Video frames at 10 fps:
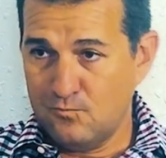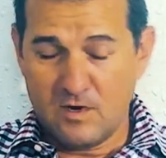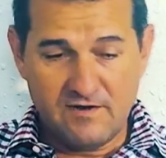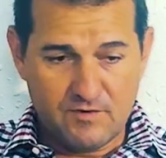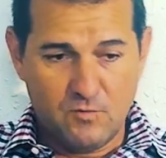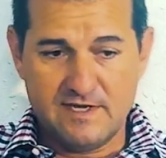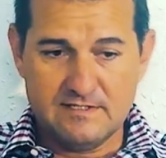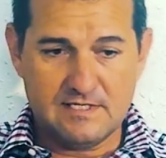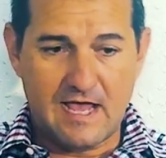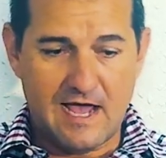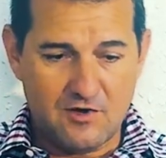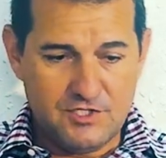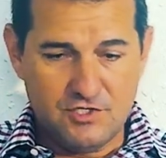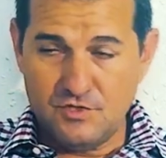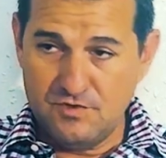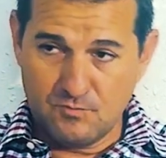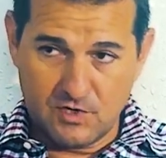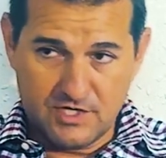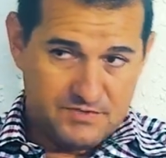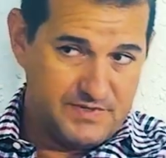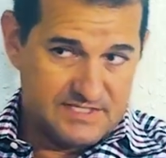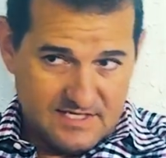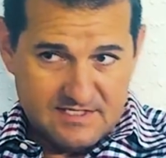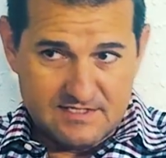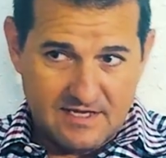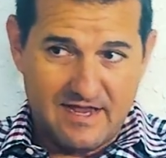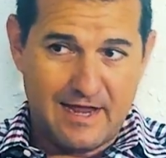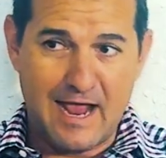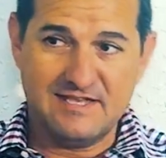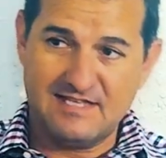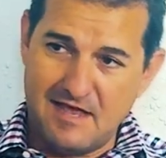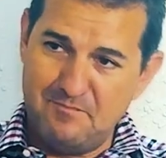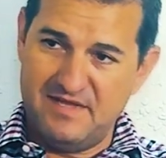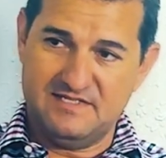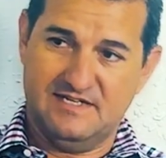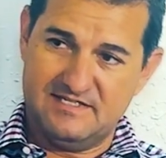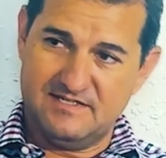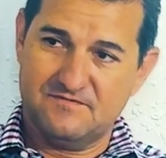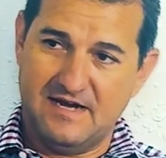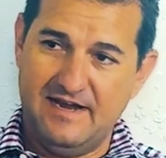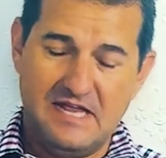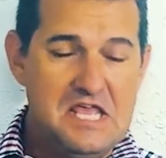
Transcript: One of them was how you do the mortgage business as a business, right?